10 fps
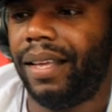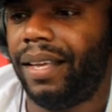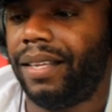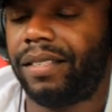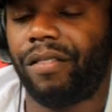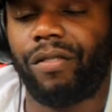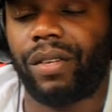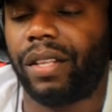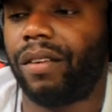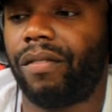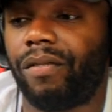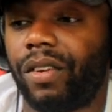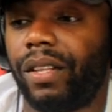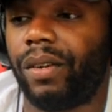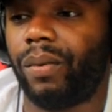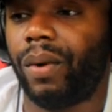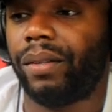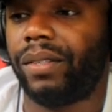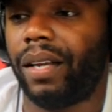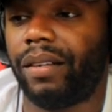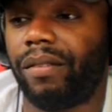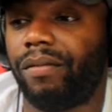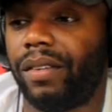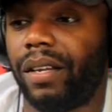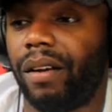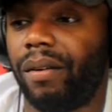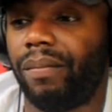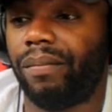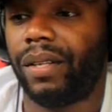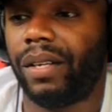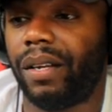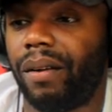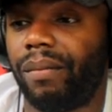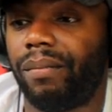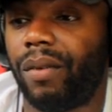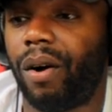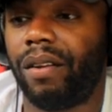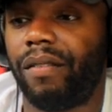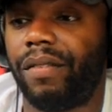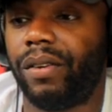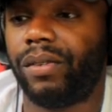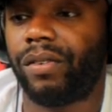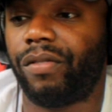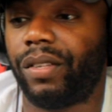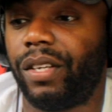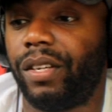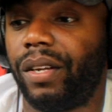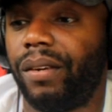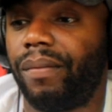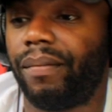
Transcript: And it's a really, really well done video. You know, all their videos are really good.